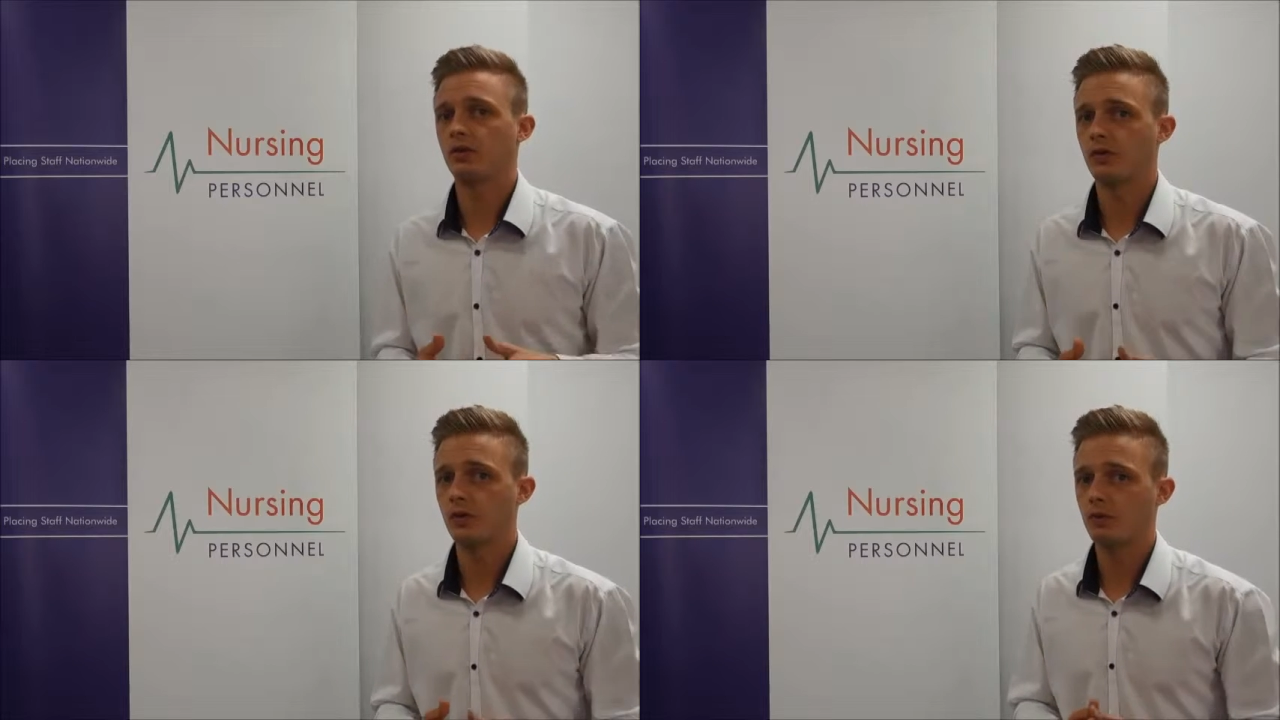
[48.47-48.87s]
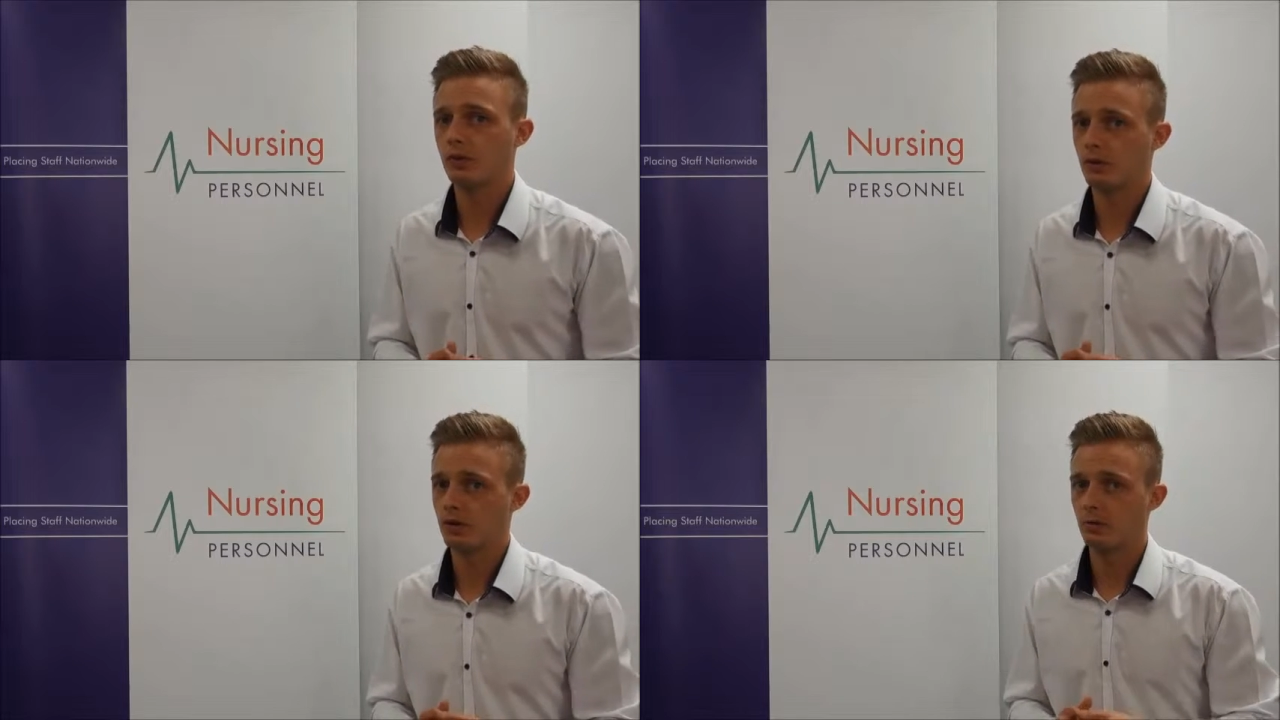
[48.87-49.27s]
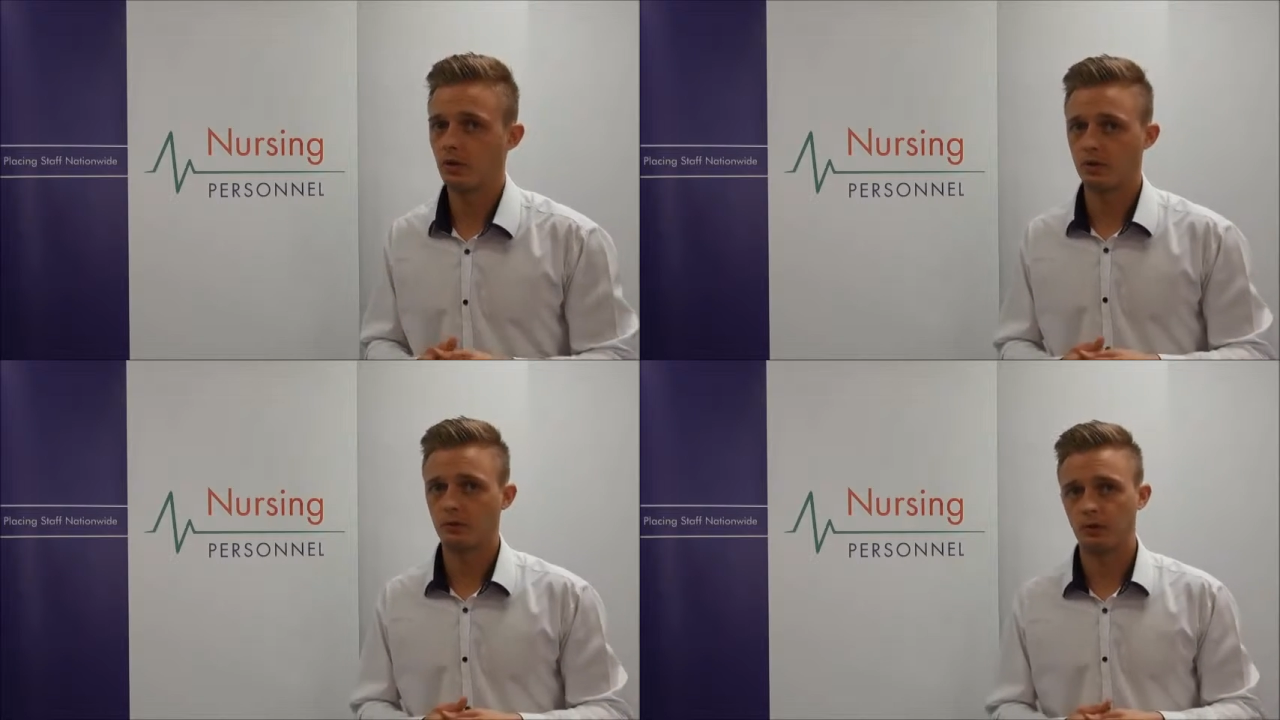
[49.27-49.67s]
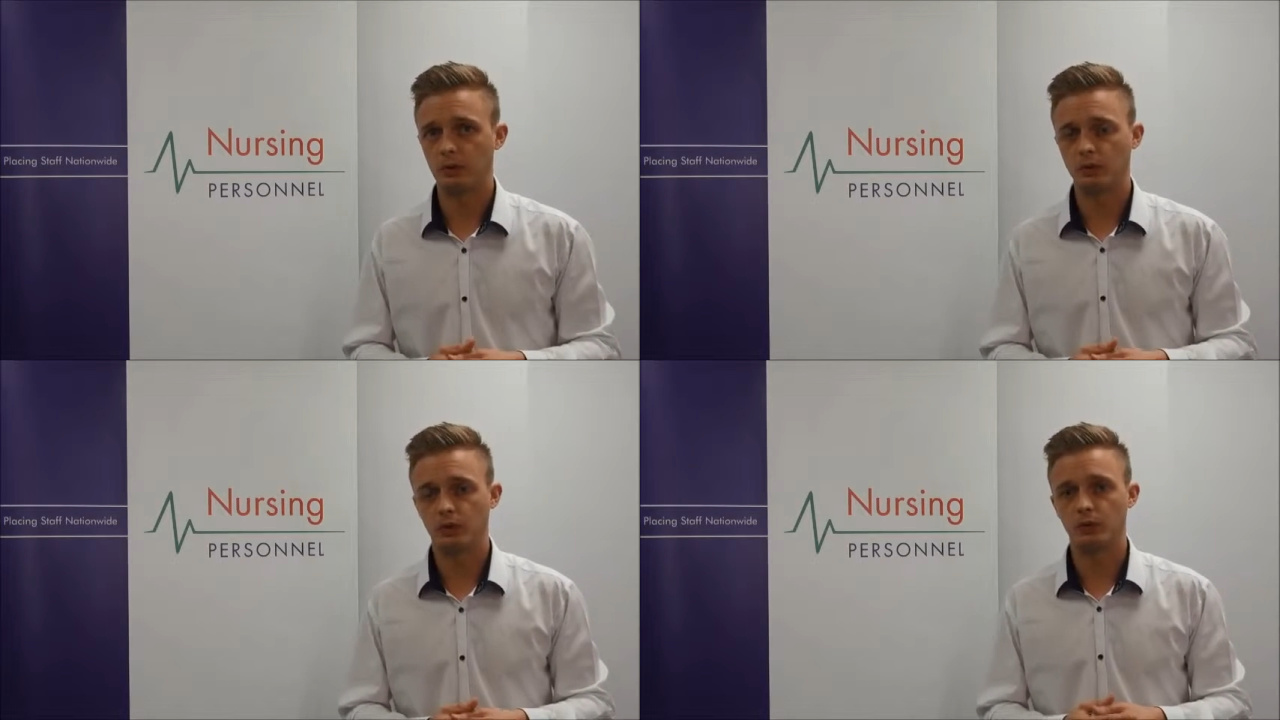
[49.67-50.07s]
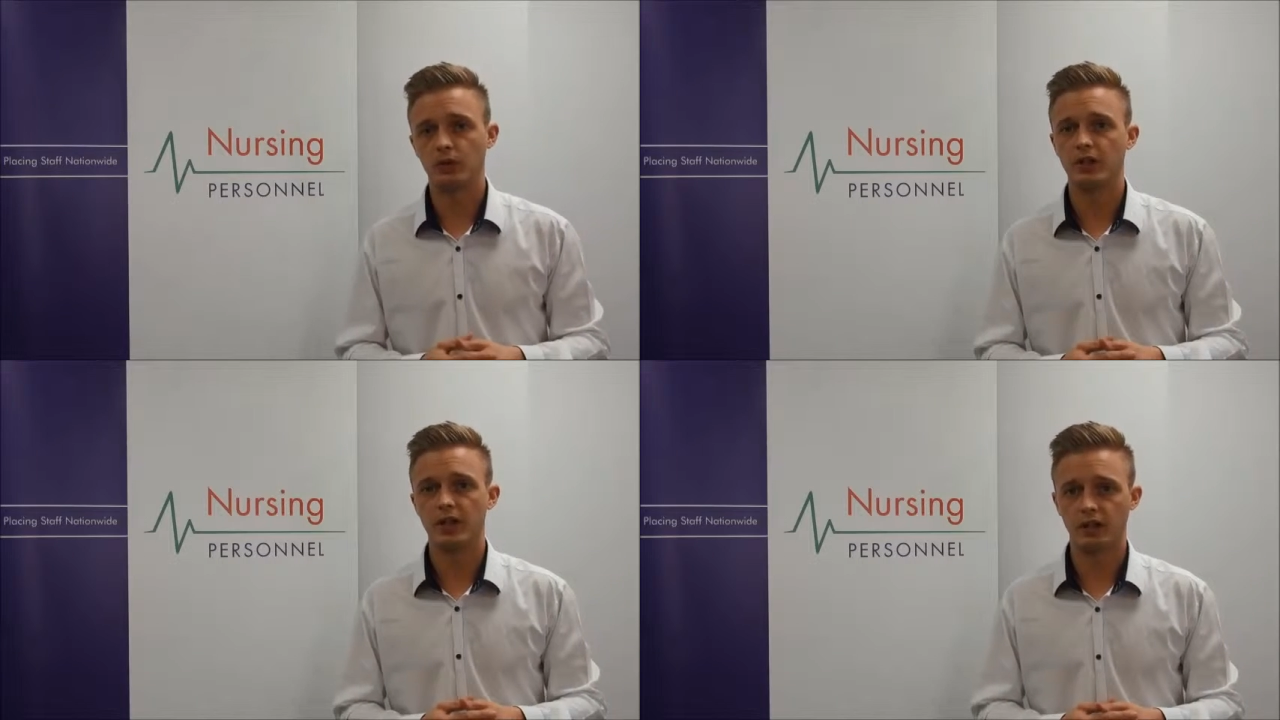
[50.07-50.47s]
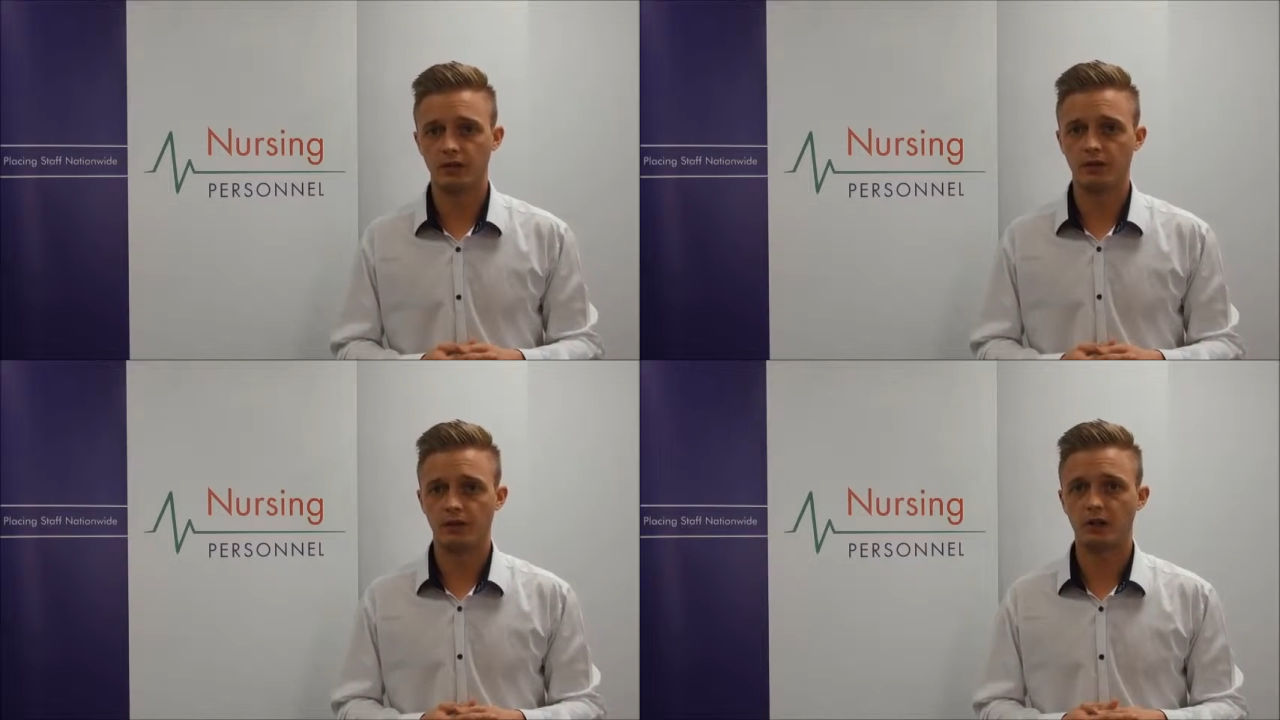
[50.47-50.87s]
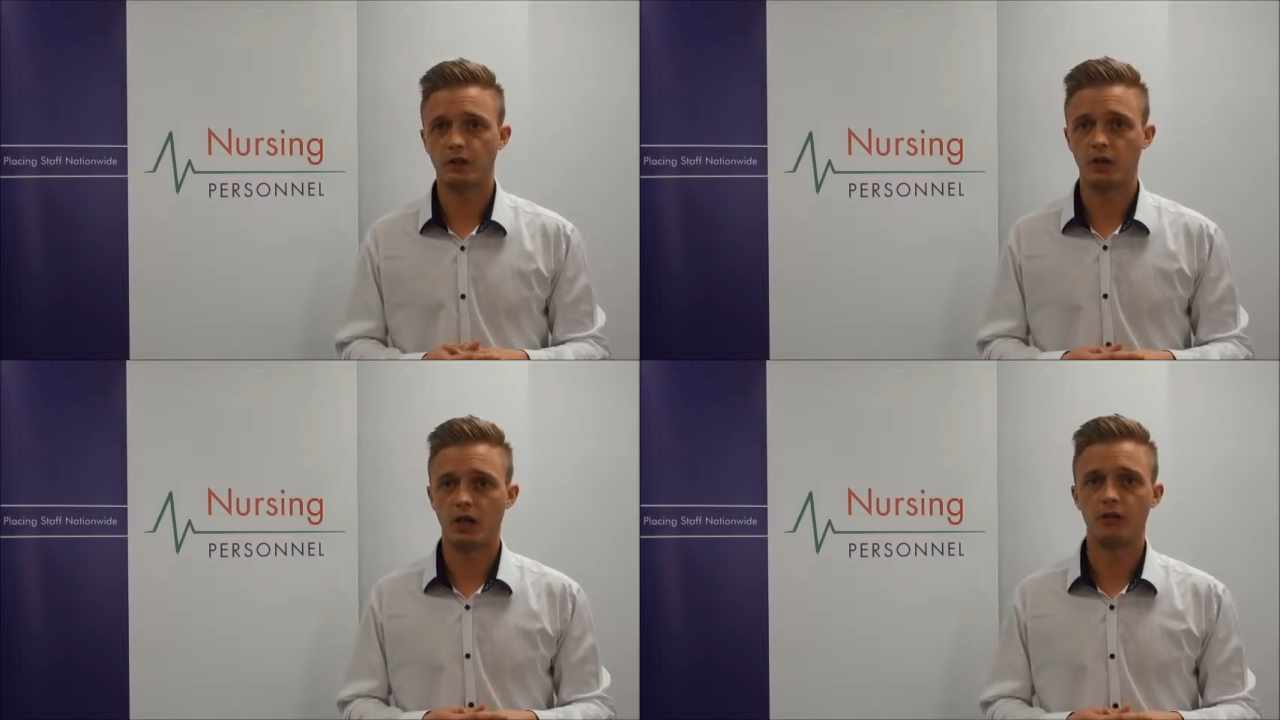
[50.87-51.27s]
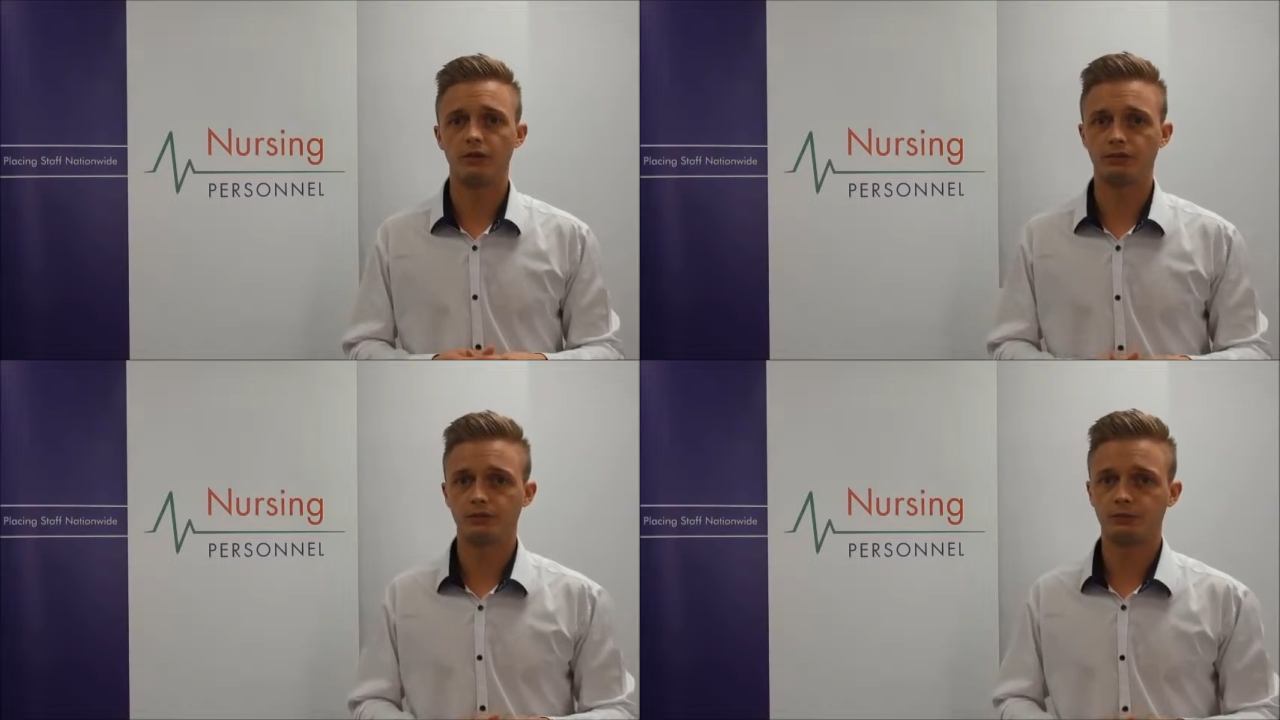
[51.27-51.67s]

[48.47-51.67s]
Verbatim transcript: as comfortable as possible towards the end of their actual life.